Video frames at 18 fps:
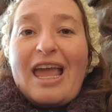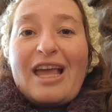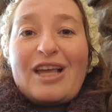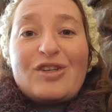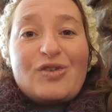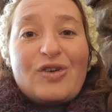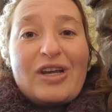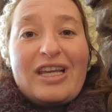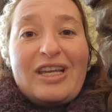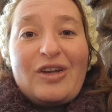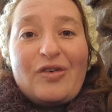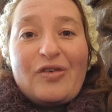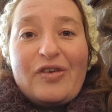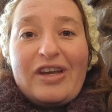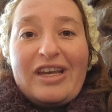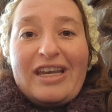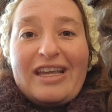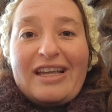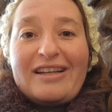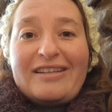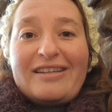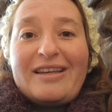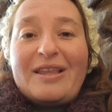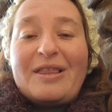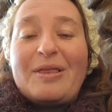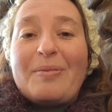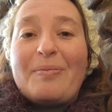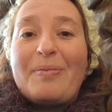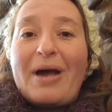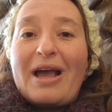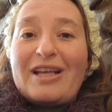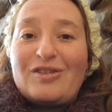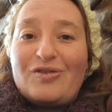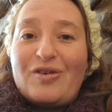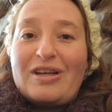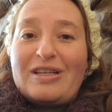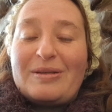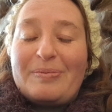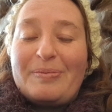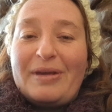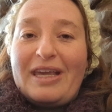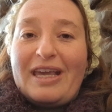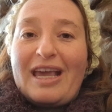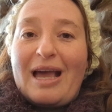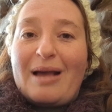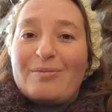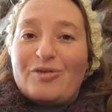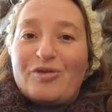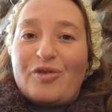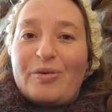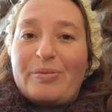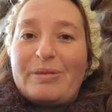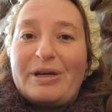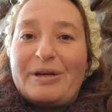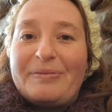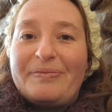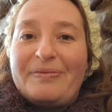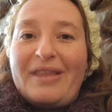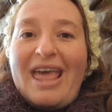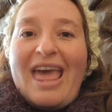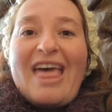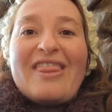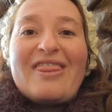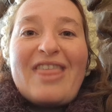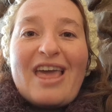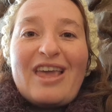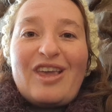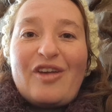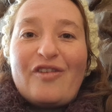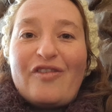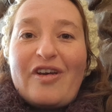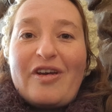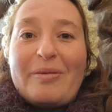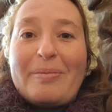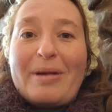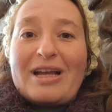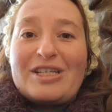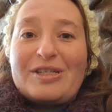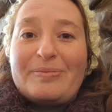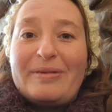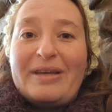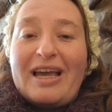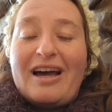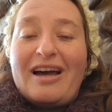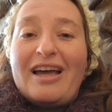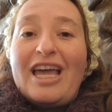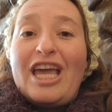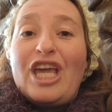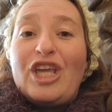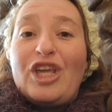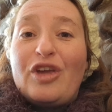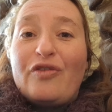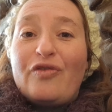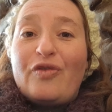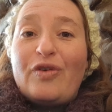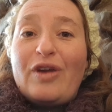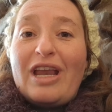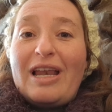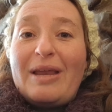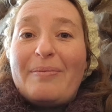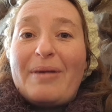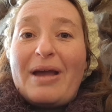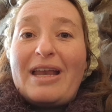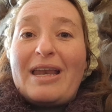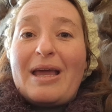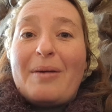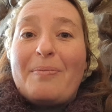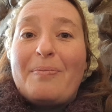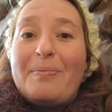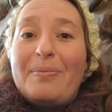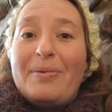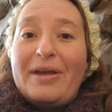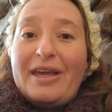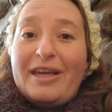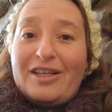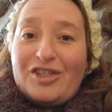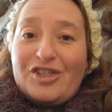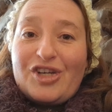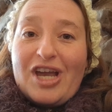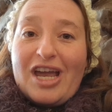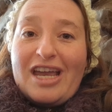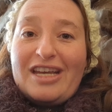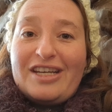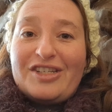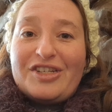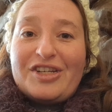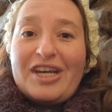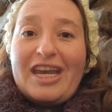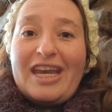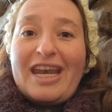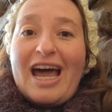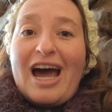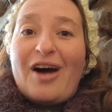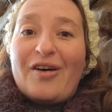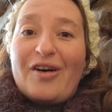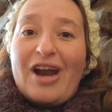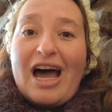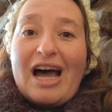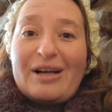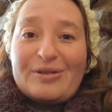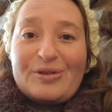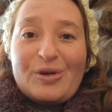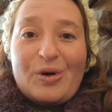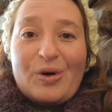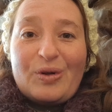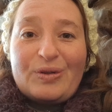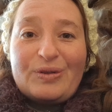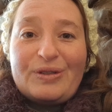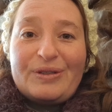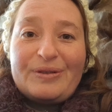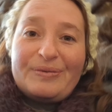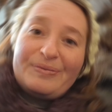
extra ingredient, the base recipe comes from her. Thank you very much, Mia. You've really made a big change in our household.